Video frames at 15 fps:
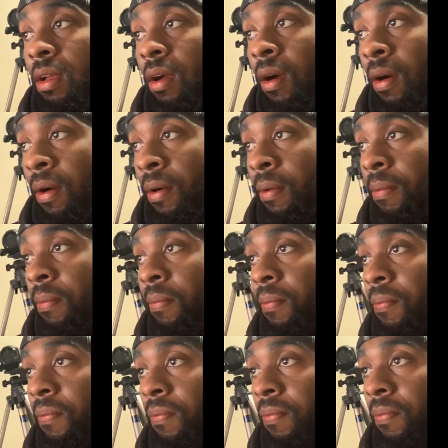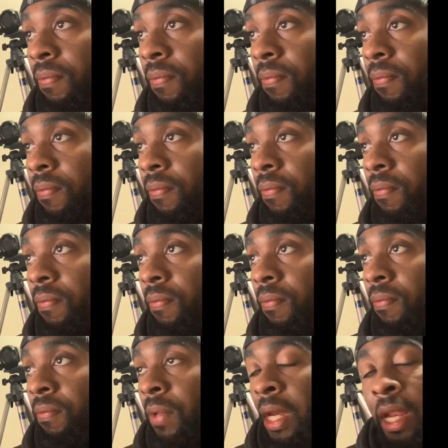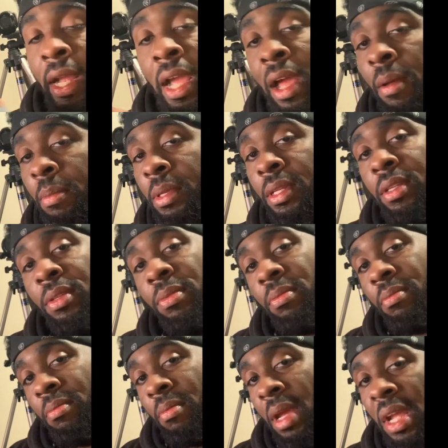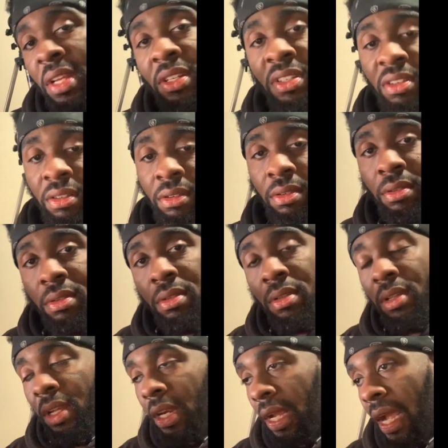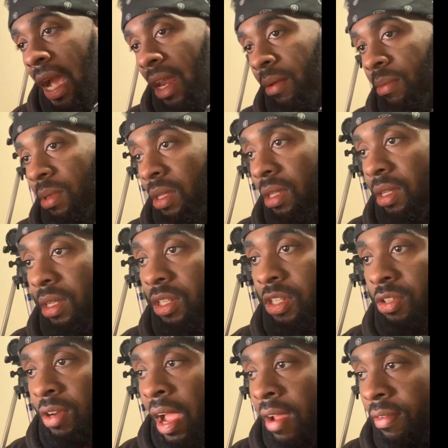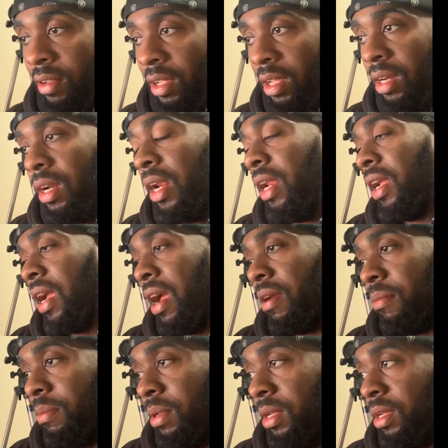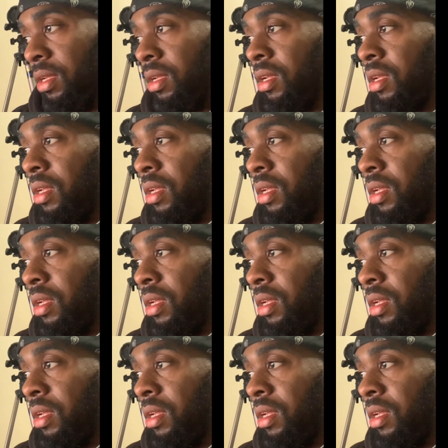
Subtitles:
It ain't gotta be major. It ain't gotta be extravagant. It ain't gotta be